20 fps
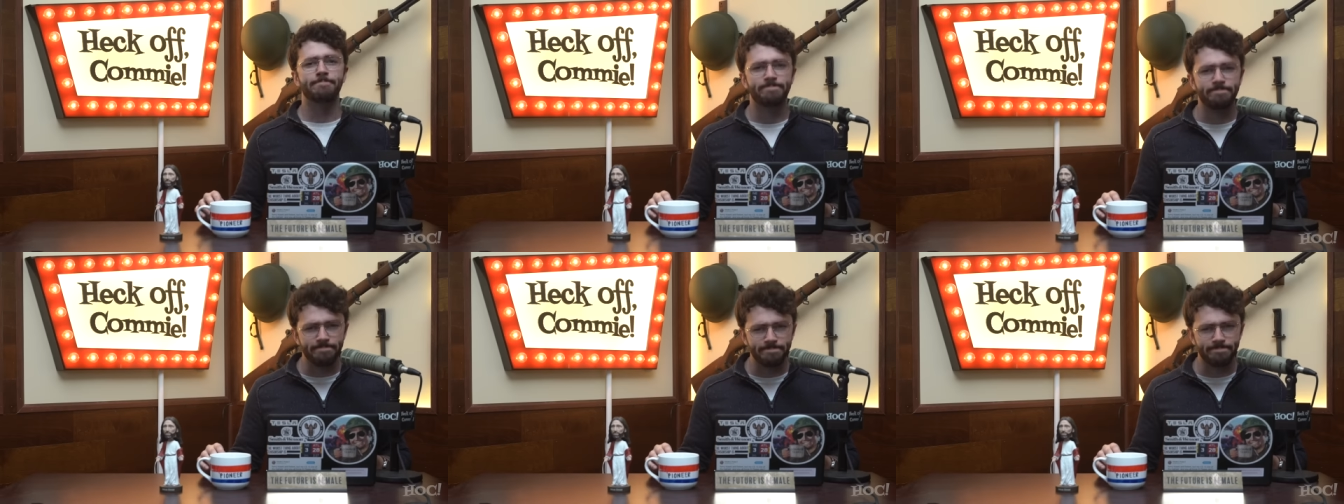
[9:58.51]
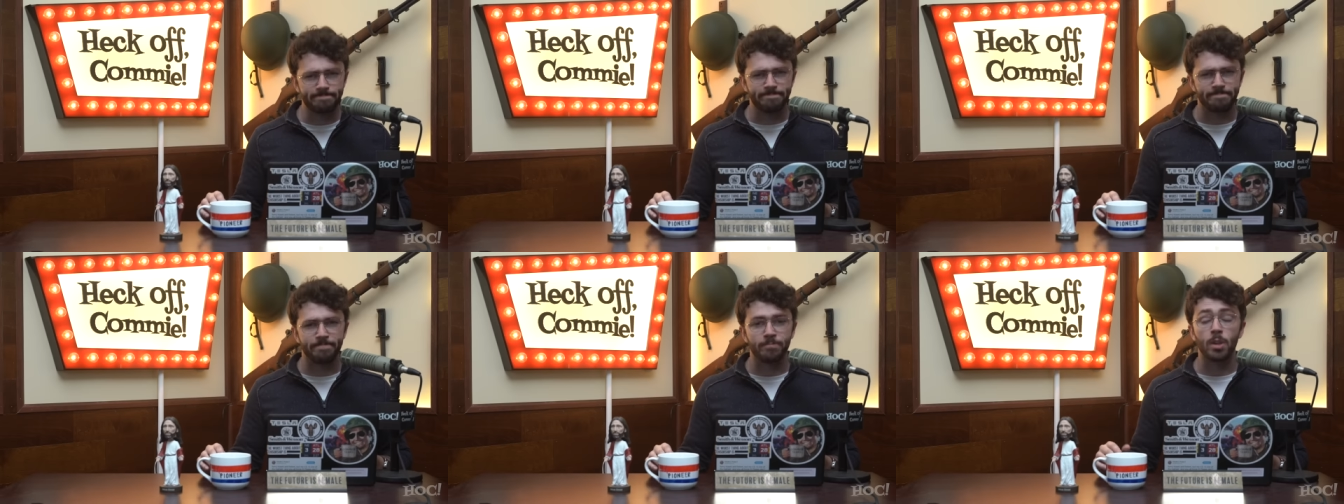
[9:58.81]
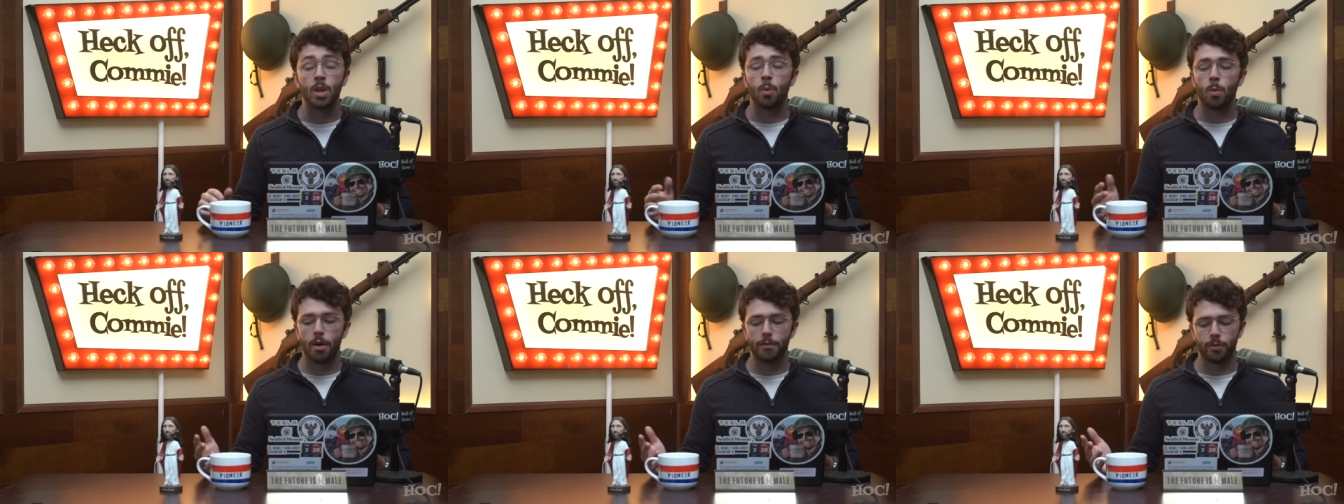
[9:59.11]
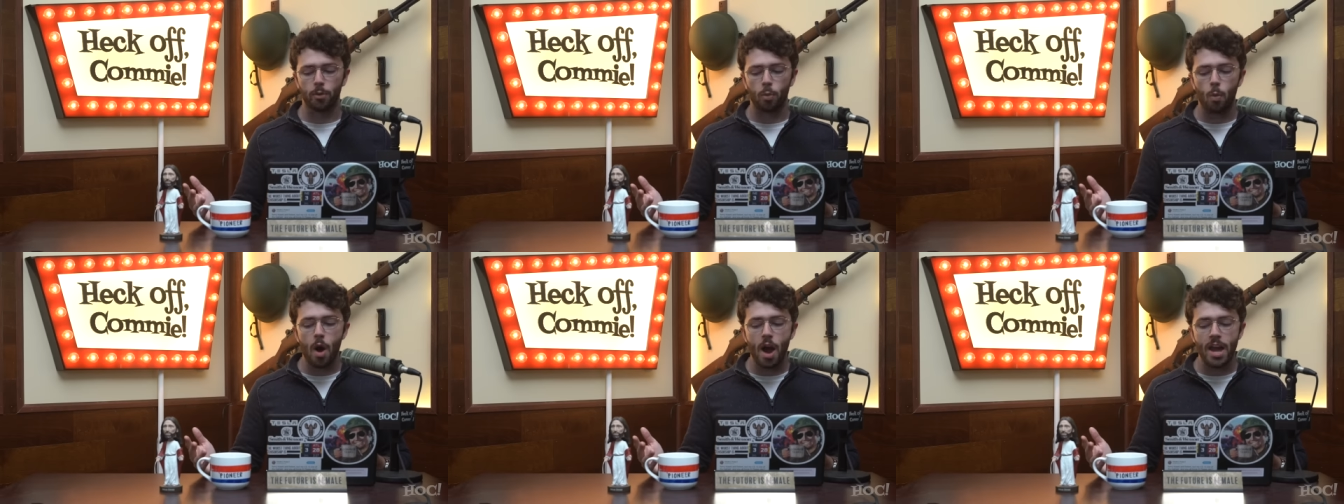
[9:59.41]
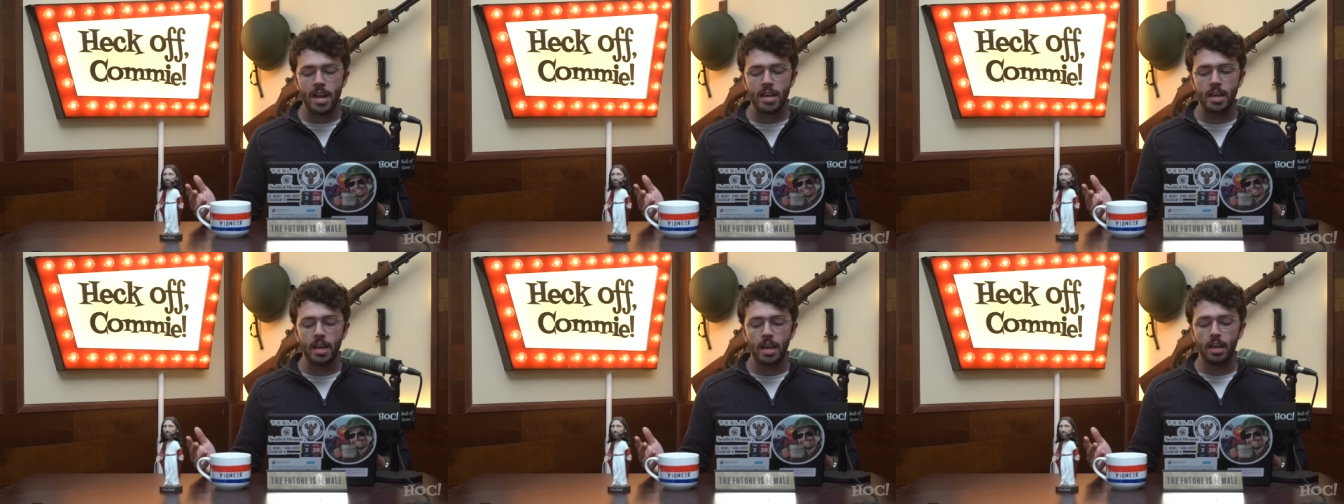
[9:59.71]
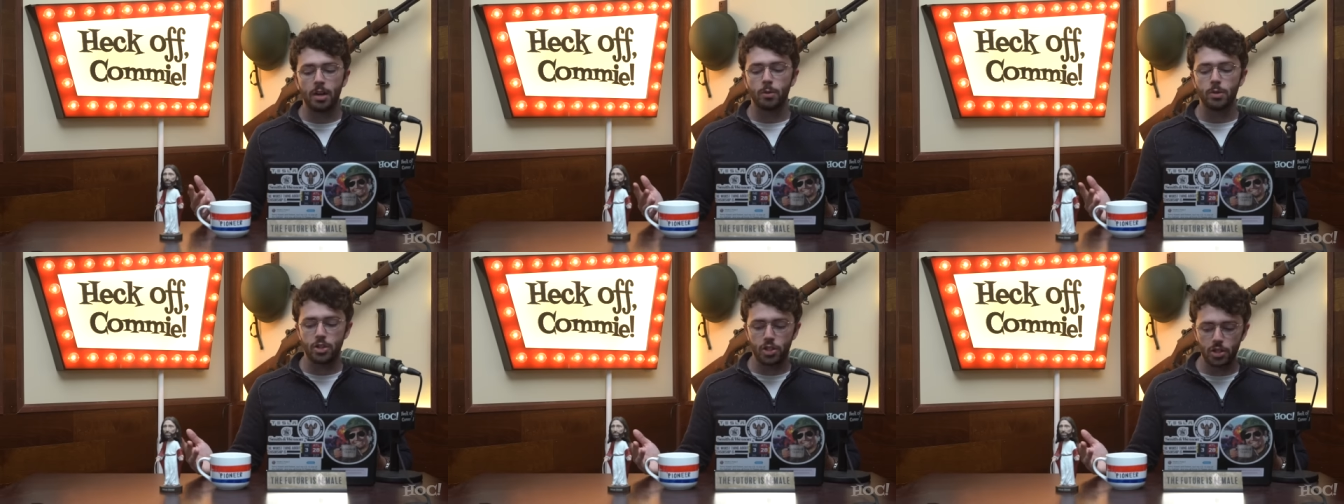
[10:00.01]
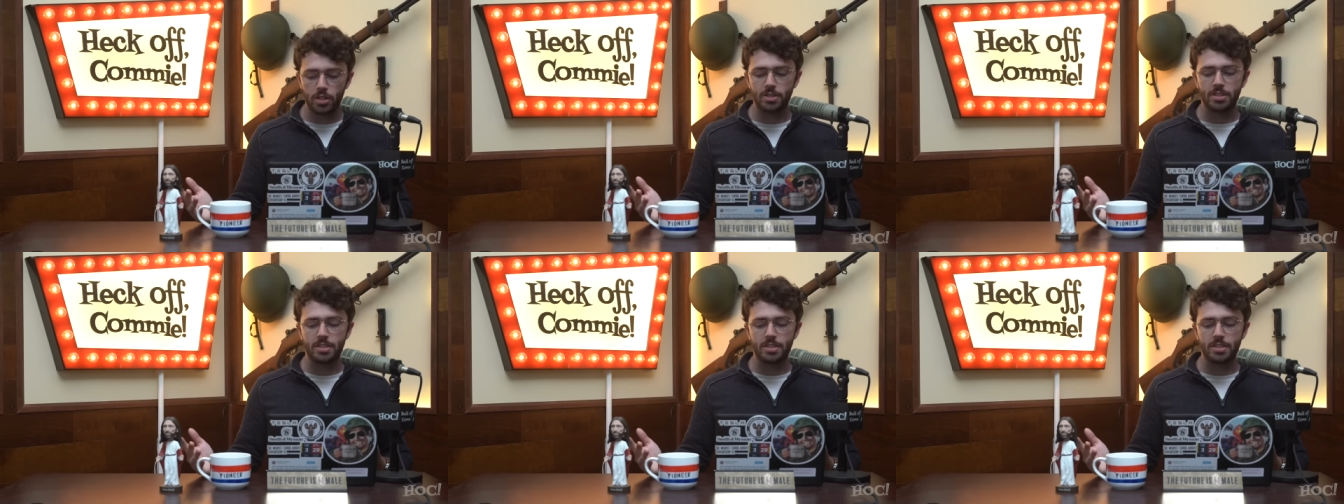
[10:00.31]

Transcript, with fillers: Hmm. Well, for one, we should